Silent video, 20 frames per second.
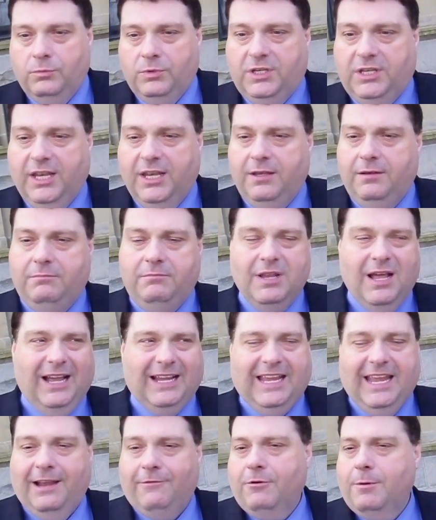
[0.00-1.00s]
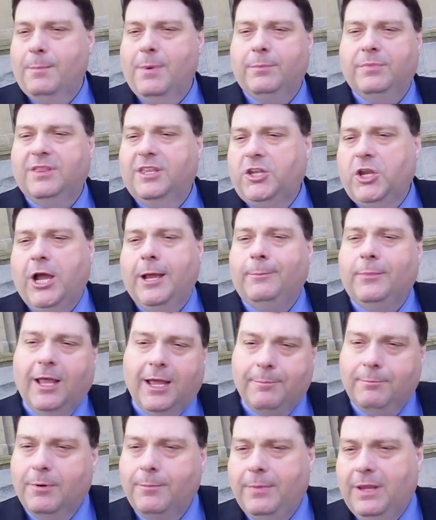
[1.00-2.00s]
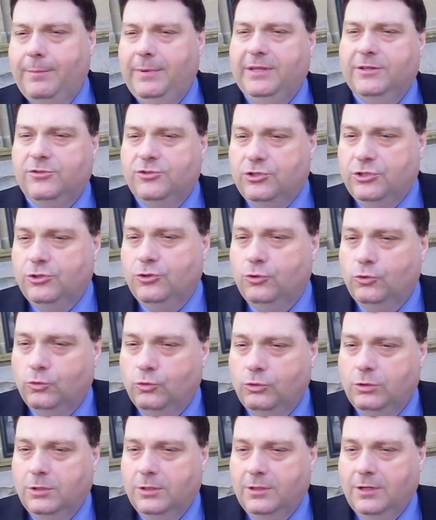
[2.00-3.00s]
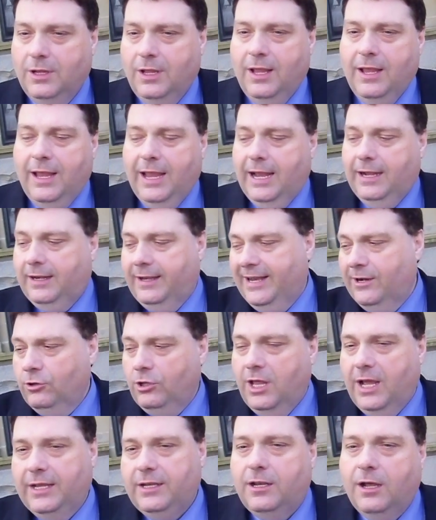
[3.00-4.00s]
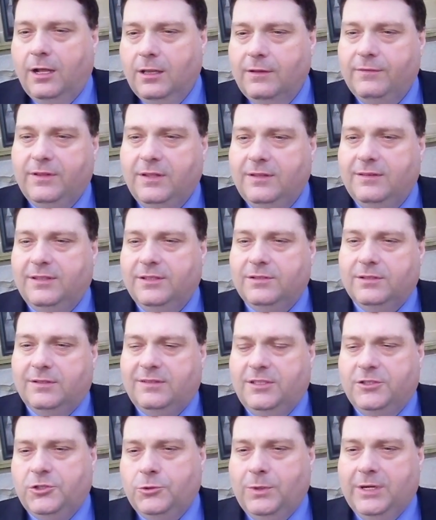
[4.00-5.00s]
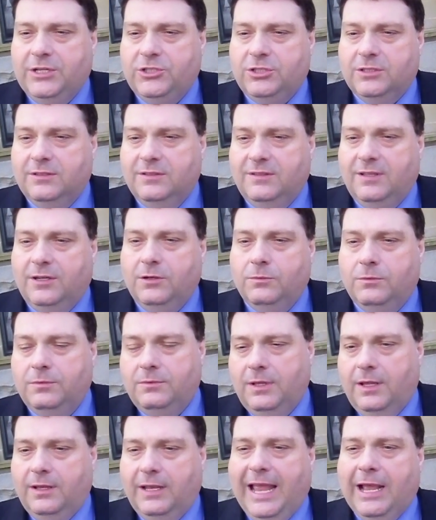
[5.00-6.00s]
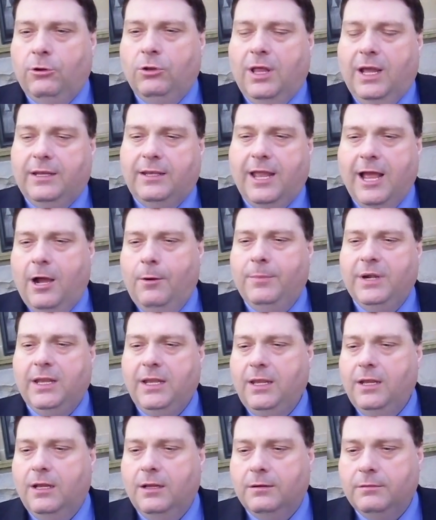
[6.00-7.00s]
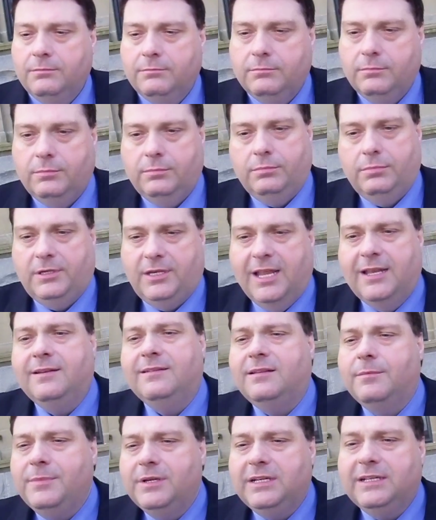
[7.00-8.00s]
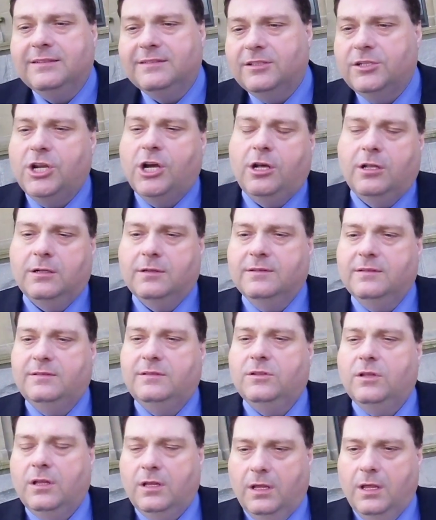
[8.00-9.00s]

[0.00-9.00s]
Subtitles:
did. I can't remember the timeline, but maybe in June. And it outlined all of these situations, and it outlined how many tens of millions of dollars